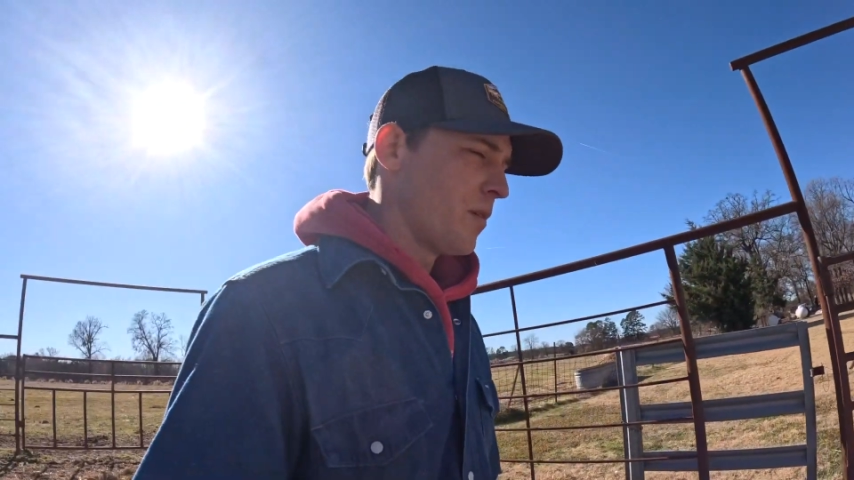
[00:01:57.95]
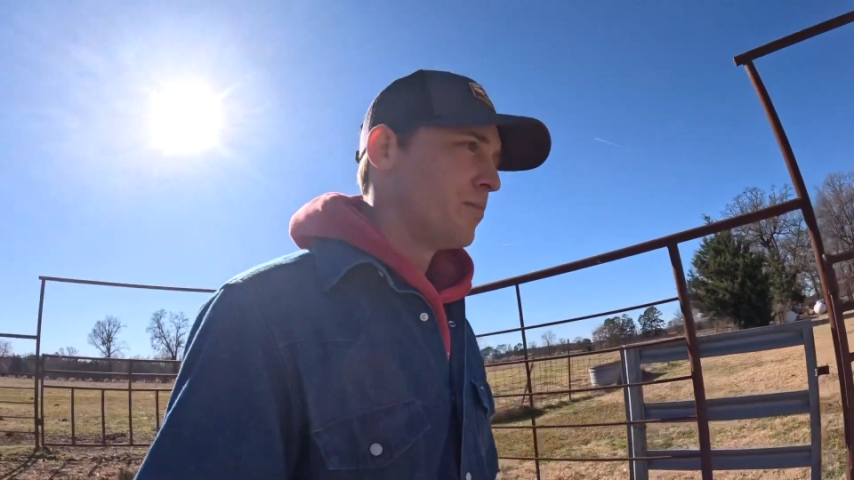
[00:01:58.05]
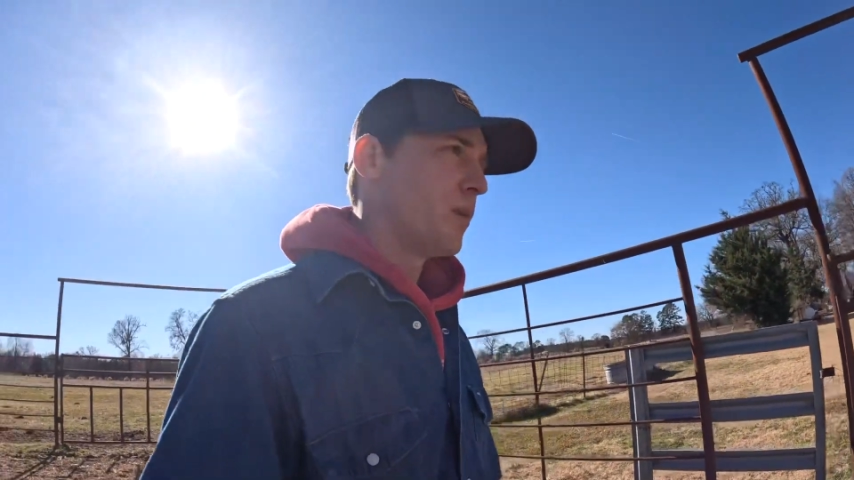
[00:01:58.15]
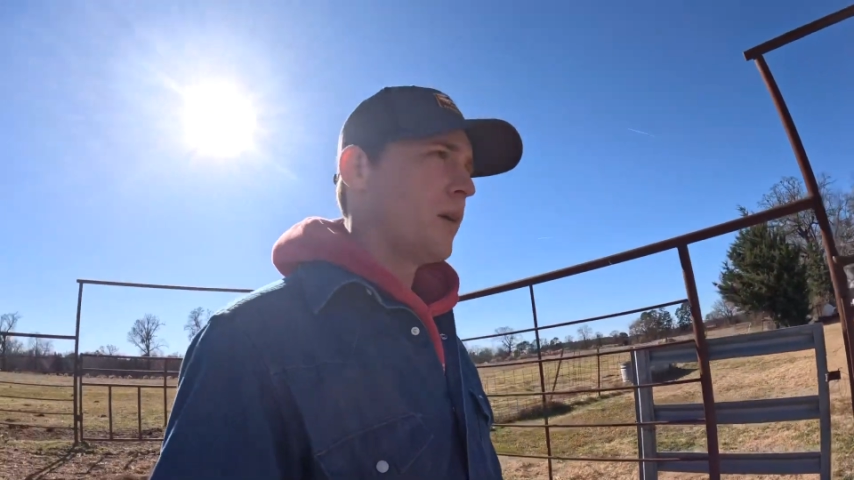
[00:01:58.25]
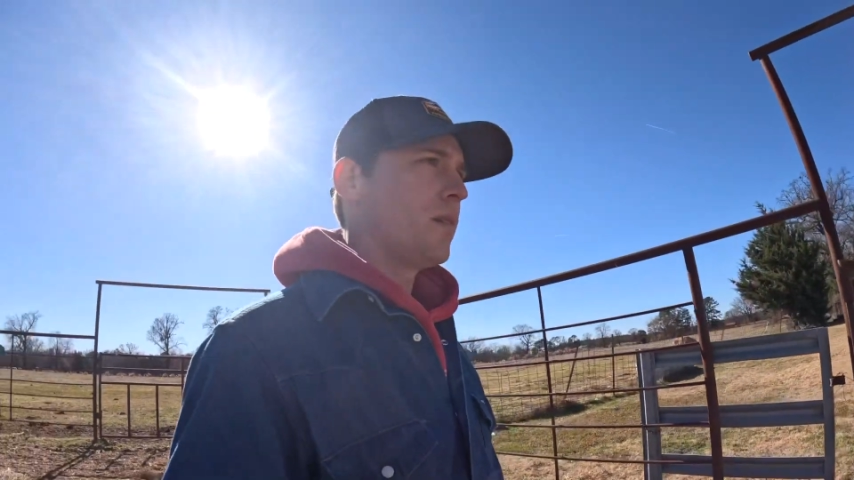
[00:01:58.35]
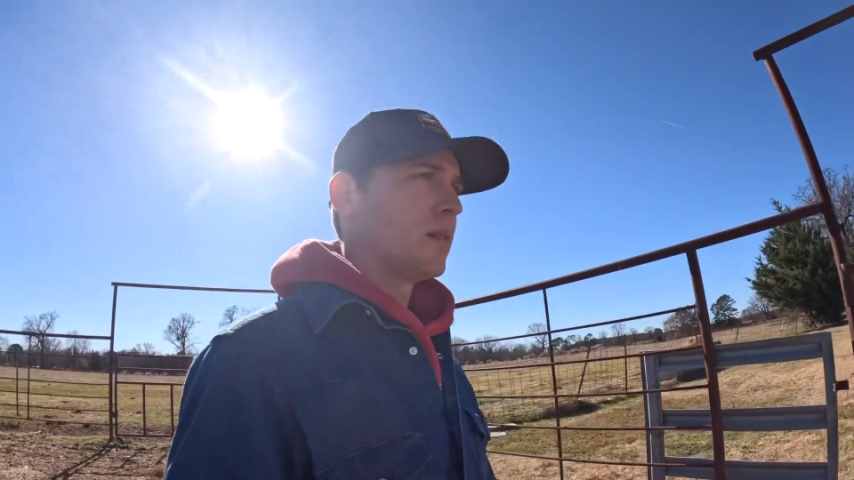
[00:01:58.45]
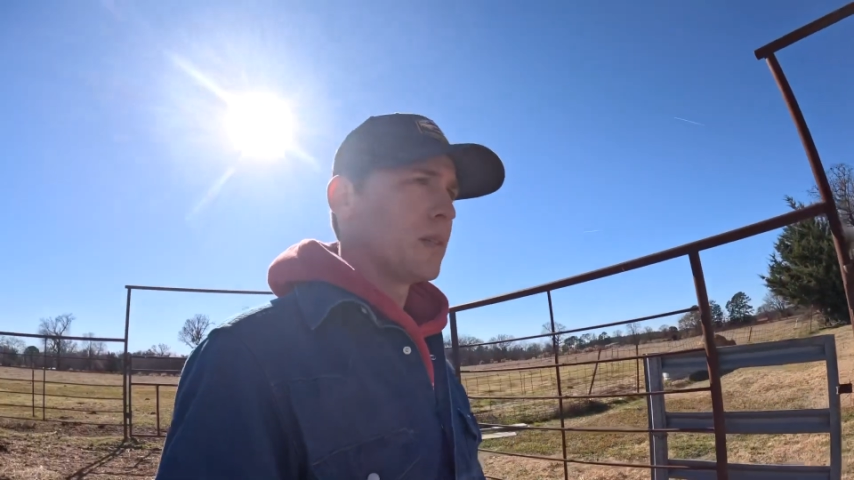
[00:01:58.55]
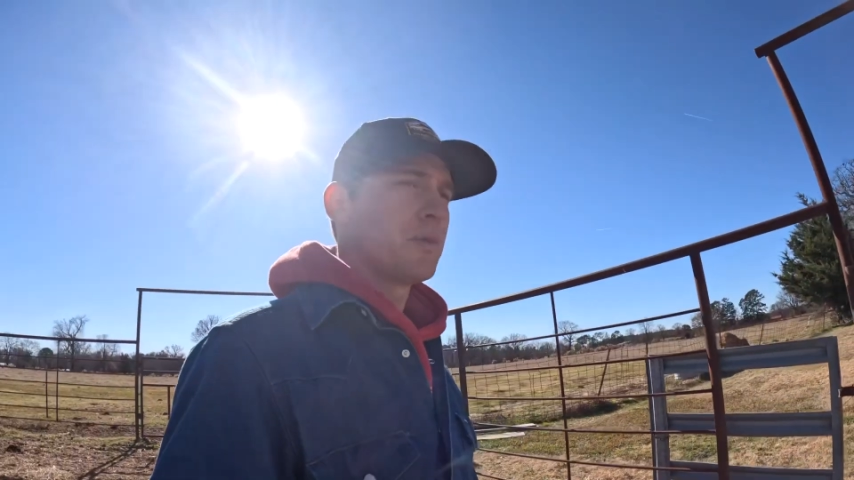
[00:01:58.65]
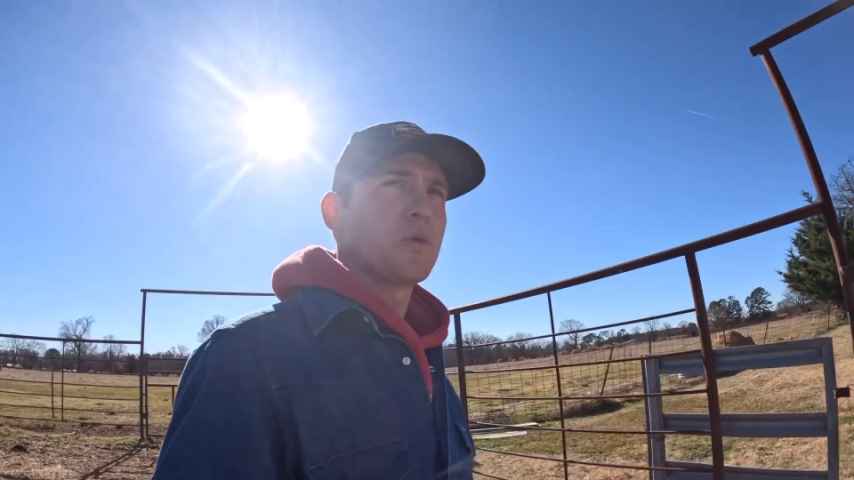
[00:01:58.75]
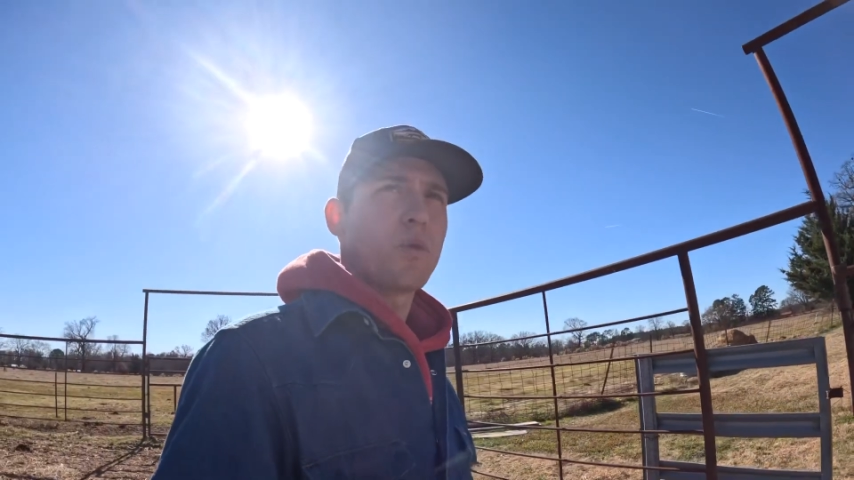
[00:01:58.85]
but it
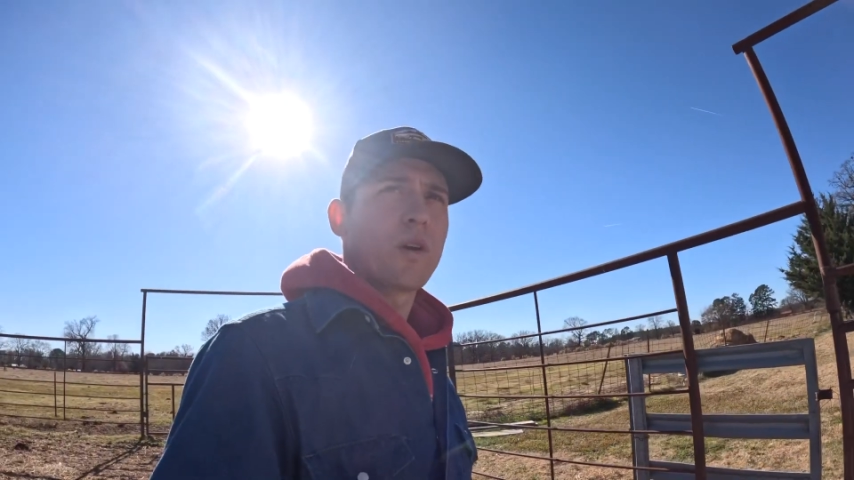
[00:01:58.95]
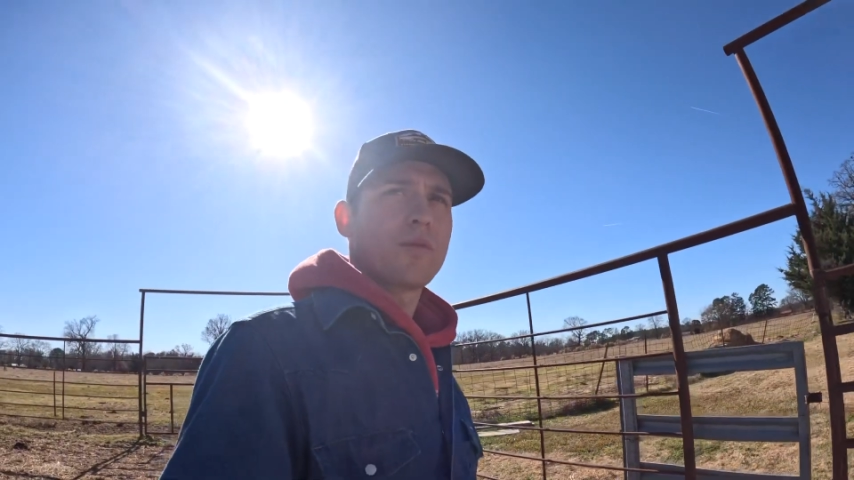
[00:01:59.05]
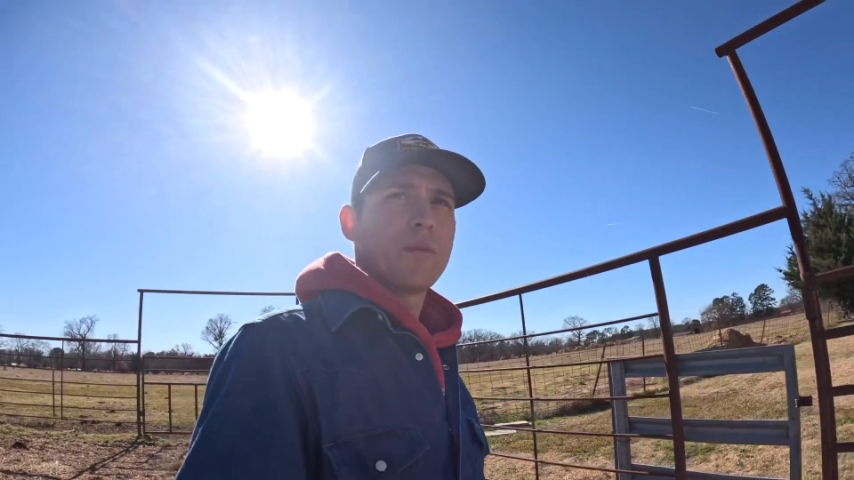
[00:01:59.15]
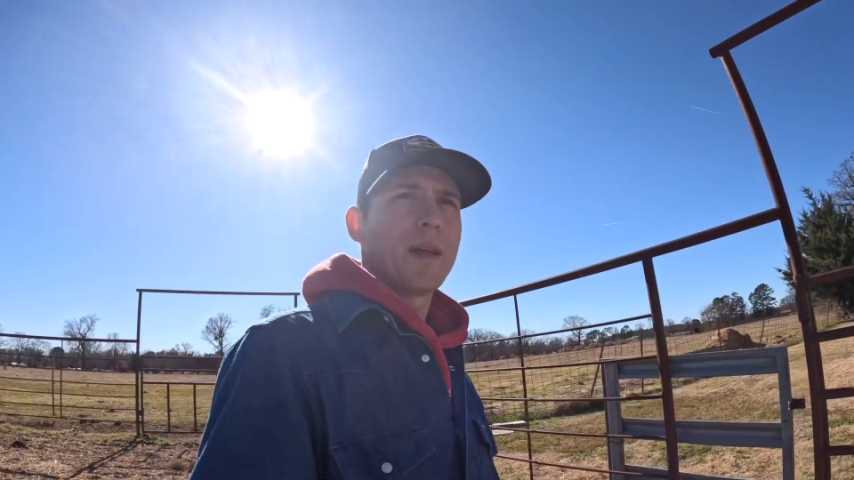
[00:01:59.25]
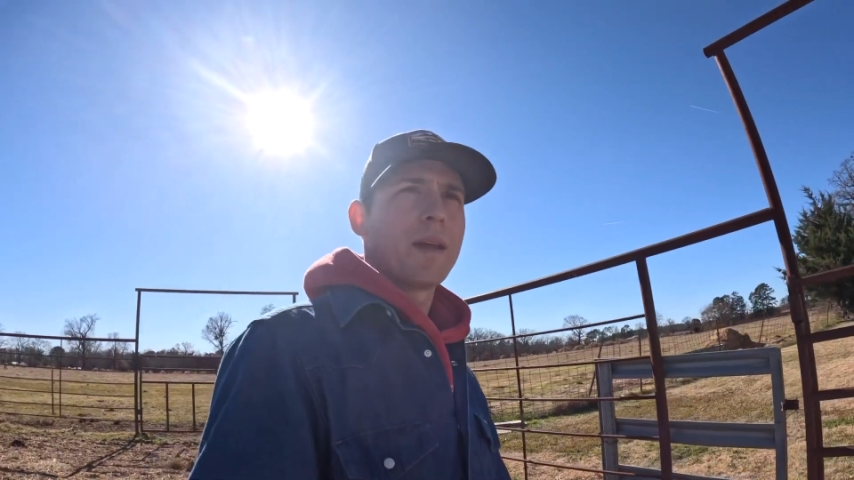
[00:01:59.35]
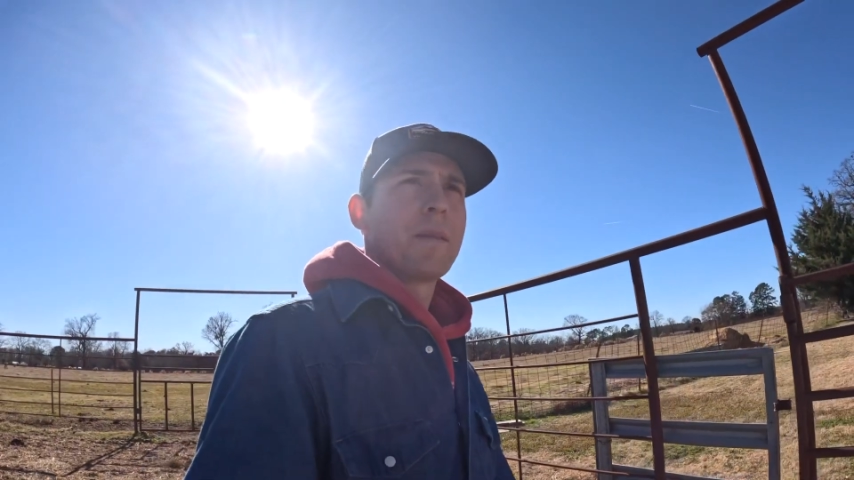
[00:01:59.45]
seems to work for me.